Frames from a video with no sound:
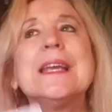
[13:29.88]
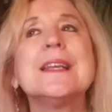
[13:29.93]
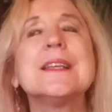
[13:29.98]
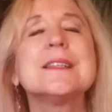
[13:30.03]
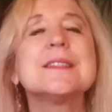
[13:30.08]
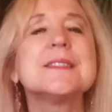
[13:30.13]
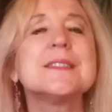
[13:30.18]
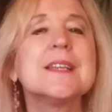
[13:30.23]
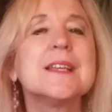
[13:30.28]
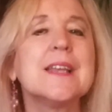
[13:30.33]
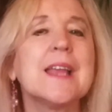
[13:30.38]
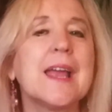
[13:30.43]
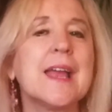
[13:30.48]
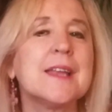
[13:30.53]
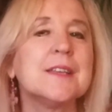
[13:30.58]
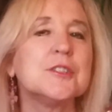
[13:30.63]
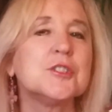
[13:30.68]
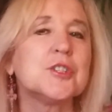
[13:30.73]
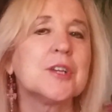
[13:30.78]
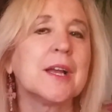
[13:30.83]
innocent,
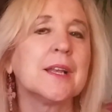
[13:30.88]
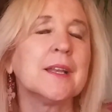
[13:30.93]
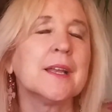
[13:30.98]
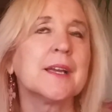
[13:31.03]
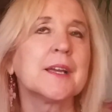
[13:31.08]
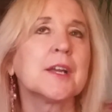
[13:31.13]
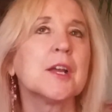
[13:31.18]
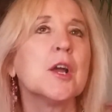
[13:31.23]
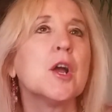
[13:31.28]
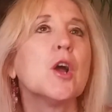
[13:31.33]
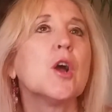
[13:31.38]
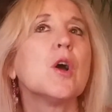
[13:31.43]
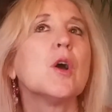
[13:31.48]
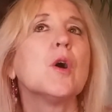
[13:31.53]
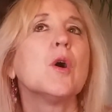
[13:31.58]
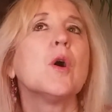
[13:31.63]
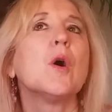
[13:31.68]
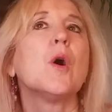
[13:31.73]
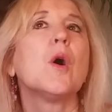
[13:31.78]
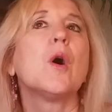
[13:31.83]
angelic,
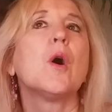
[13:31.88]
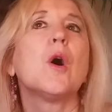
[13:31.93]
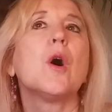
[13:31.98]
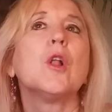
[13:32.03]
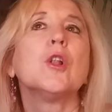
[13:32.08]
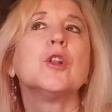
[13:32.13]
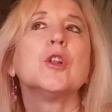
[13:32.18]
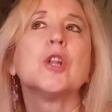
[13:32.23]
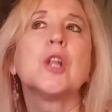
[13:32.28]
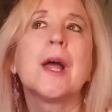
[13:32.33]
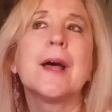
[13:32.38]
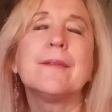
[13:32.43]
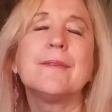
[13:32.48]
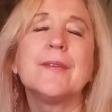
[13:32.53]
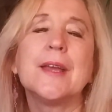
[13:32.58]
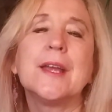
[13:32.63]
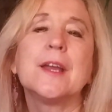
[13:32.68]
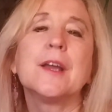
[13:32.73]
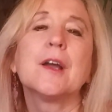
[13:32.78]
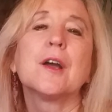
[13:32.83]

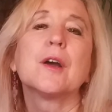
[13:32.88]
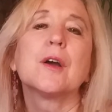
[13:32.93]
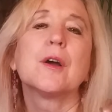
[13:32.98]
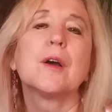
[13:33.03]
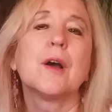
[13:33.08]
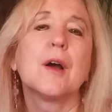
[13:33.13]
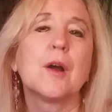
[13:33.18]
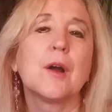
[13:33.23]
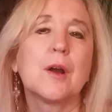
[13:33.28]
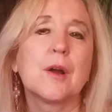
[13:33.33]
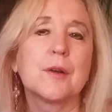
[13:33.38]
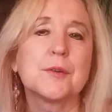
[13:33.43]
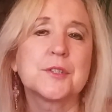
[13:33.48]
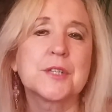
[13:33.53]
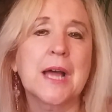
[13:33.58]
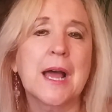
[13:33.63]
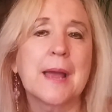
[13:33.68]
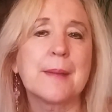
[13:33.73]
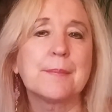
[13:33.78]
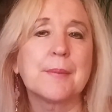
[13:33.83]
loving
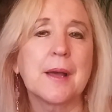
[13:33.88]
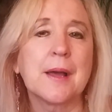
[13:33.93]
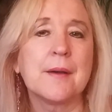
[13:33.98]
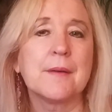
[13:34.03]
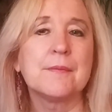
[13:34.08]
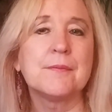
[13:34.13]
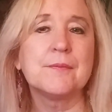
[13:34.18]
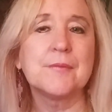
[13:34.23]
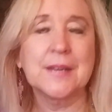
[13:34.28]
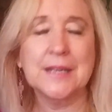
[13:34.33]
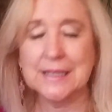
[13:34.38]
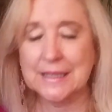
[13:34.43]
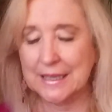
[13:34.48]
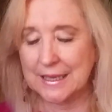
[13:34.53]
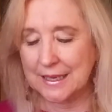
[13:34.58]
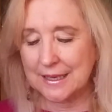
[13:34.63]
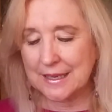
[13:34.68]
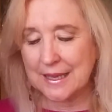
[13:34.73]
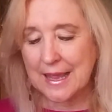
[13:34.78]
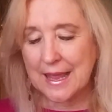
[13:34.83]
type of
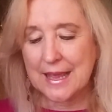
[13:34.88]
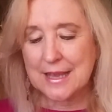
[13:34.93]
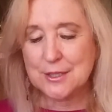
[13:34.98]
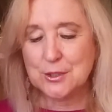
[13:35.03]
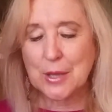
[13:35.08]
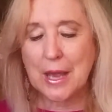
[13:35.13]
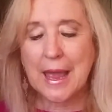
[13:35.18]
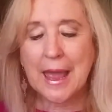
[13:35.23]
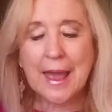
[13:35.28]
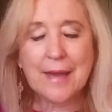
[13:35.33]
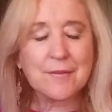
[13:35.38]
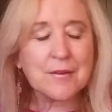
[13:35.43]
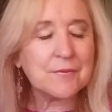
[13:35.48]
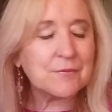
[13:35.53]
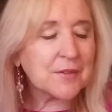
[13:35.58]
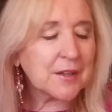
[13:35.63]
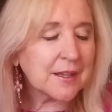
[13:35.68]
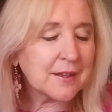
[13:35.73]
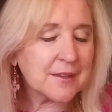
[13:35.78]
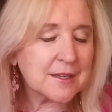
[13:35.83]
feeling. So I have a
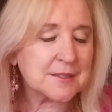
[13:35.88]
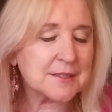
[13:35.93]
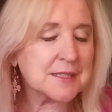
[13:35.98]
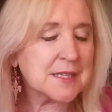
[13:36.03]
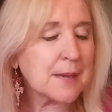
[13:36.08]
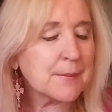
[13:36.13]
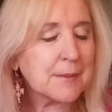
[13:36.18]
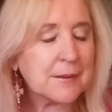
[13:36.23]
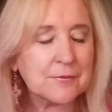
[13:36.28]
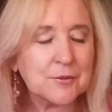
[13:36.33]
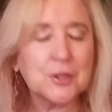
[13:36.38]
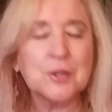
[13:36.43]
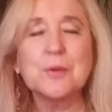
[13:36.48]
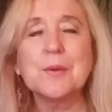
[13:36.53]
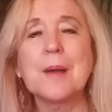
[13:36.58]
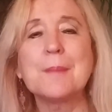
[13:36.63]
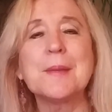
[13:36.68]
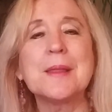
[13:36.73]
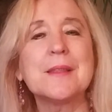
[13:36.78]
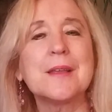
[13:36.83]
feeling that some of
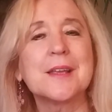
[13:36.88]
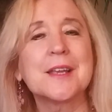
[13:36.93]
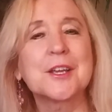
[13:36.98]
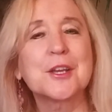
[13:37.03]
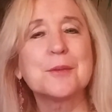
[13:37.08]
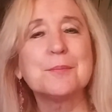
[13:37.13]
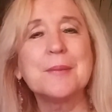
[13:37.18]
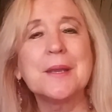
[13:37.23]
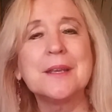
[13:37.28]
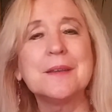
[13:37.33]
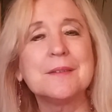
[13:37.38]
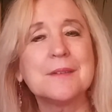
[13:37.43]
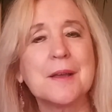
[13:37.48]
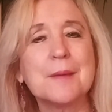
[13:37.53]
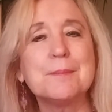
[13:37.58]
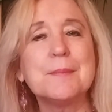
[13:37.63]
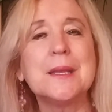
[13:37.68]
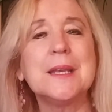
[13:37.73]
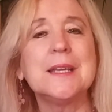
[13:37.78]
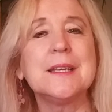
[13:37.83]
you, it could be
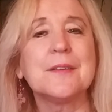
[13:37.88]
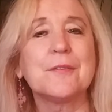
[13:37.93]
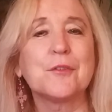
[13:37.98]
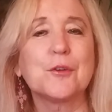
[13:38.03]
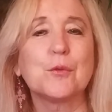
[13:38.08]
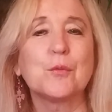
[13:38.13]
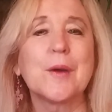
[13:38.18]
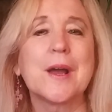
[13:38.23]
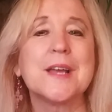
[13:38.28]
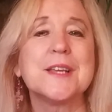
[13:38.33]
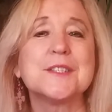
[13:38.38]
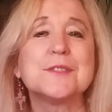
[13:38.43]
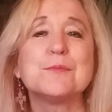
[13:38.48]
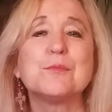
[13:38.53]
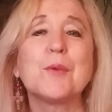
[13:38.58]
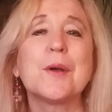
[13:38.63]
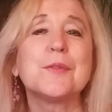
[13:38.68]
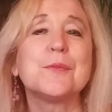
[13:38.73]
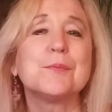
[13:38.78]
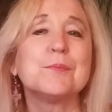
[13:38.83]
many different ways.
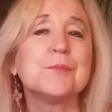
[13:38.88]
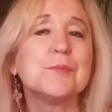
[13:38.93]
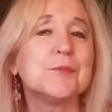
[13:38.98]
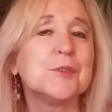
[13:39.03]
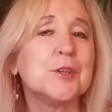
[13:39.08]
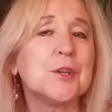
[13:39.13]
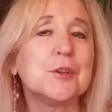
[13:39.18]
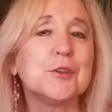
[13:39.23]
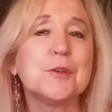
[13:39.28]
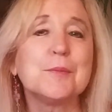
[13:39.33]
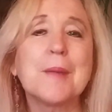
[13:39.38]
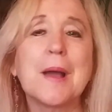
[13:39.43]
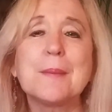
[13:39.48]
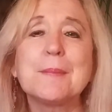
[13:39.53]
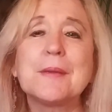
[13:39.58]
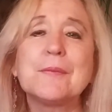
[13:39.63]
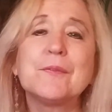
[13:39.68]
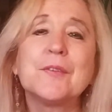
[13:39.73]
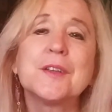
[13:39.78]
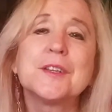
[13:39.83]
Whether, you might
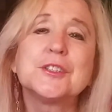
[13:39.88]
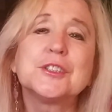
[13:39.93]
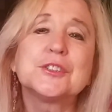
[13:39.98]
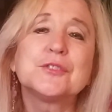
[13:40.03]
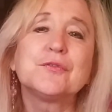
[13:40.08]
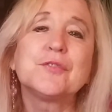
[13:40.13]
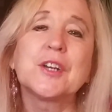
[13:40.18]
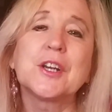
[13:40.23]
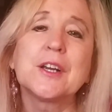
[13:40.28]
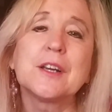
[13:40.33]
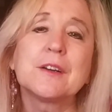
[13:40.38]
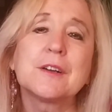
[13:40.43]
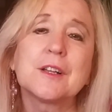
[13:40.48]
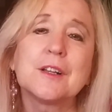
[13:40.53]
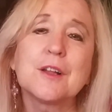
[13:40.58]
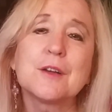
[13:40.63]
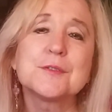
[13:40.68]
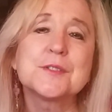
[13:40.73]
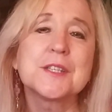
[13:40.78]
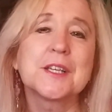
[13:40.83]
be feeling just very
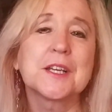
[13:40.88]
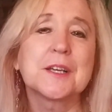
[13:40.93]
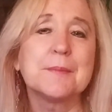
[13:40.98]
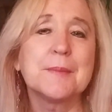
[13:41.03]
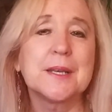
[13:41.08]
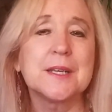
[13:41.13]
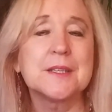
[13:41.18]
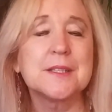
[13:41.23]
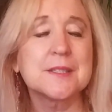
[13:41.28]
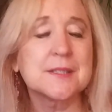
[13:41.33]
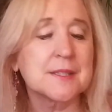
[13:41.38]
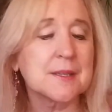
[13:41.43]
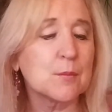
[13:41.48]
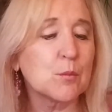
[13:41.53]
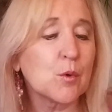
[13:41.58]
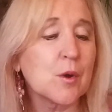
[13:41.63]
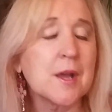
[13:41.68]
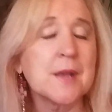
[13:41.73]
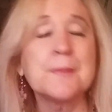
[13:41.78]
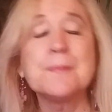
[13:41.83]
close and committed to
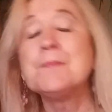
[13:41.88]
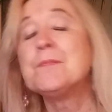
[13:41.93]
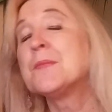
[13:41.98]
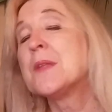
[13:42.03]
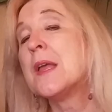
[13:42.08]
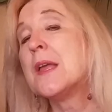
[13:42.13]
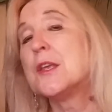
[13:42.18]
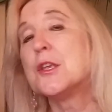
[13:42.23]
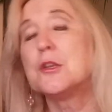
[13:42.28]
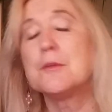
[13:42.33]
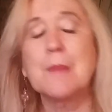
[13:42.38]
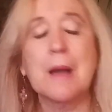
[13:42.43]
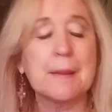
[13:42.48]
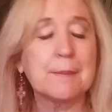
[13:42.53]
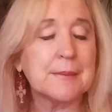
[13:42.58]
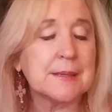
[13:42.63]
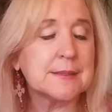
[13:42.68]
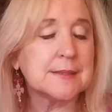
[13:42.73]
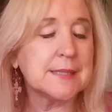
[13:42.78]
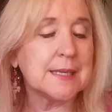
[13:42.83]
someone. You
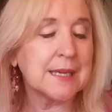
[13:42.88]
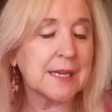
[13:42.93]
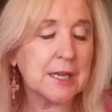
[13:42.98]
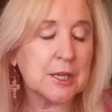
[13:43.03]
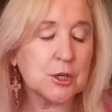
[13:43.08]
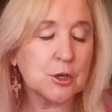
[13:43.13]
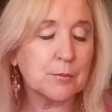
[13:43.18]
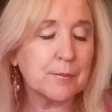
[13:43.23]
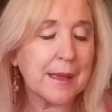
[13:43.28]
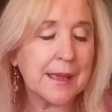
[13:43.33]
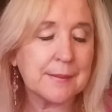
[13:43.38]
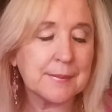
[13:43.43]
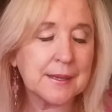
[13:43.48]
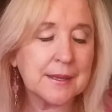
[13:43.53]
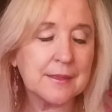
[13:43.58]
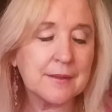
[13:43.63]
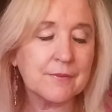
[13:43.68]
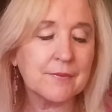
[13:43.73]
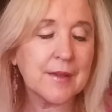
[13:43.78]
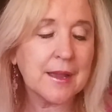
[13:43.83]
might be seeing a new baby
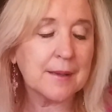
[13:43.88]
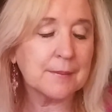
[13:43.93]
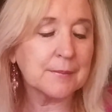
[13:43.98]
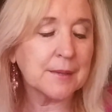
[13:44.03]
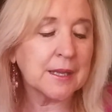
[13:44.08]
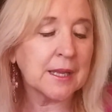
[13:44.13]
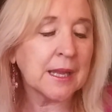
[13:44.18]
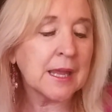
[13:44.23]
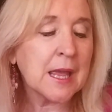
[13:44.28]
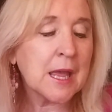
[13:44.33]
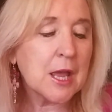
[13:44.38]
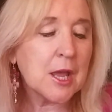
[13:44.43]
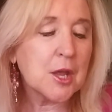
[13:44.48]
in the family.